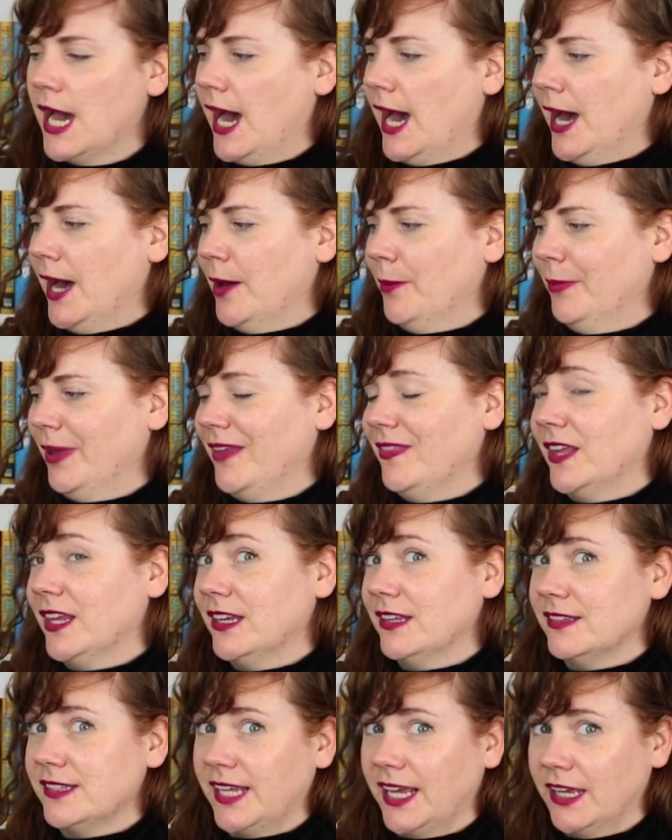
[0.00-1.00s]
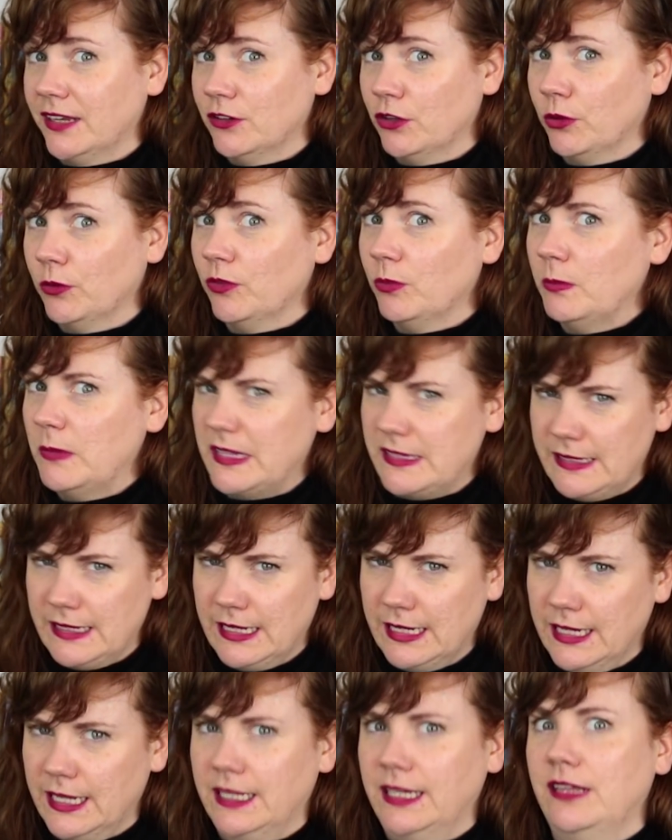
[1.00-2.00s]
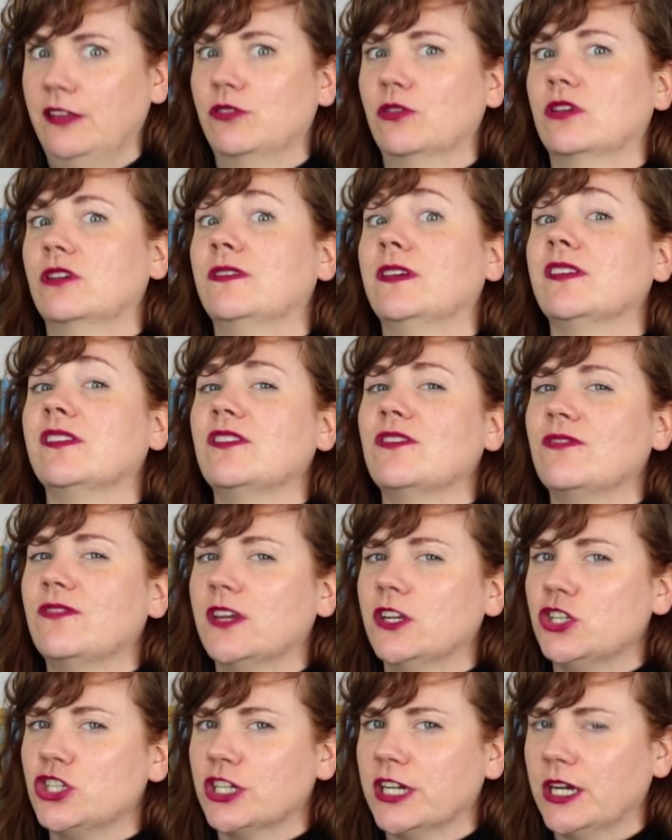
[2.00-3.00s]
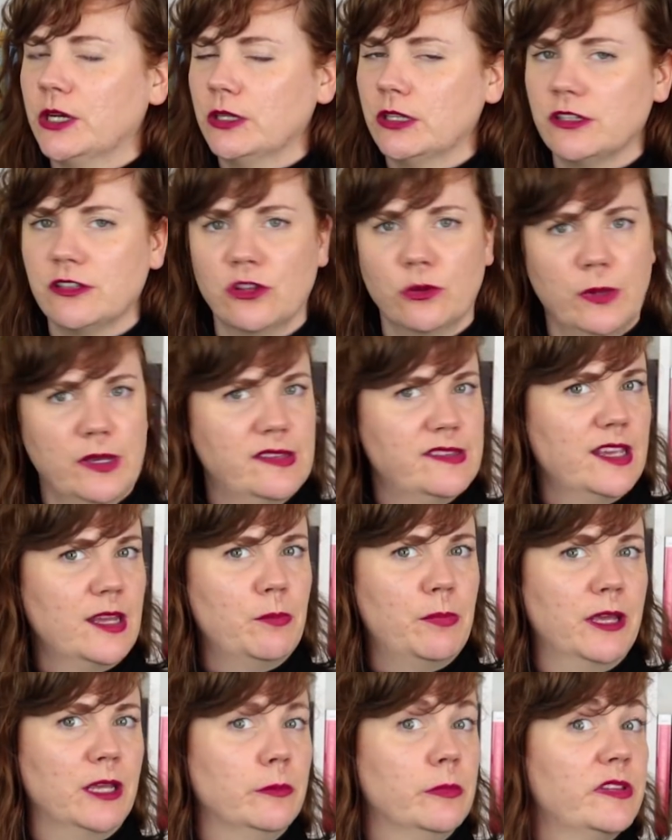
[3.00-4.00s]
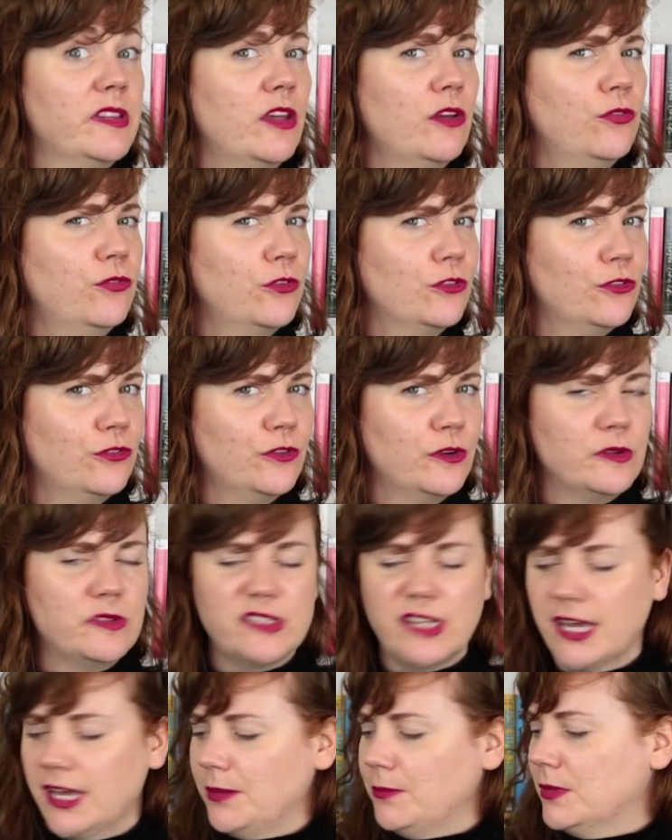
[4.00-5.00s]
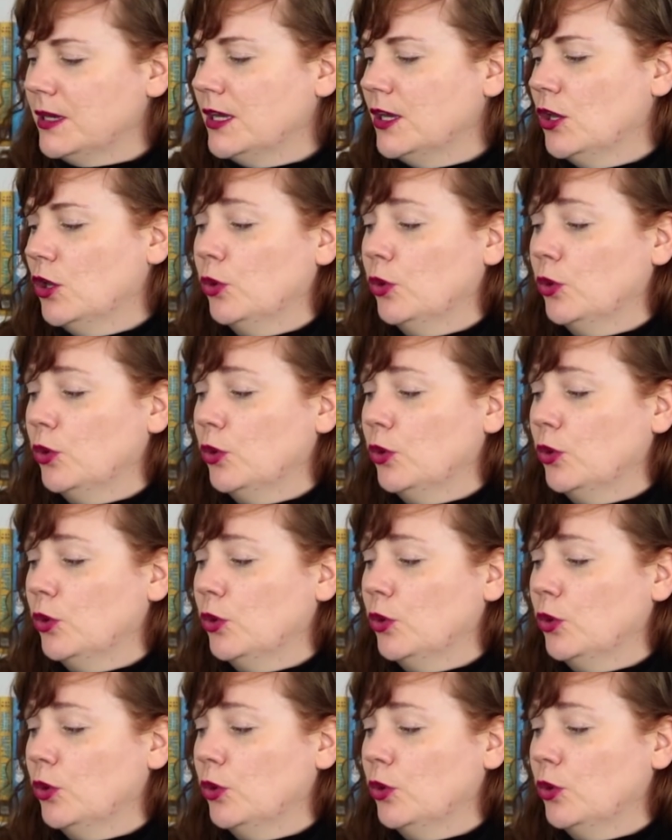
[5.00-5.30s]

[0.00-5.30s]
And then his dad goes missing and he sort of has to venture out into the wasteland by himself for the first time,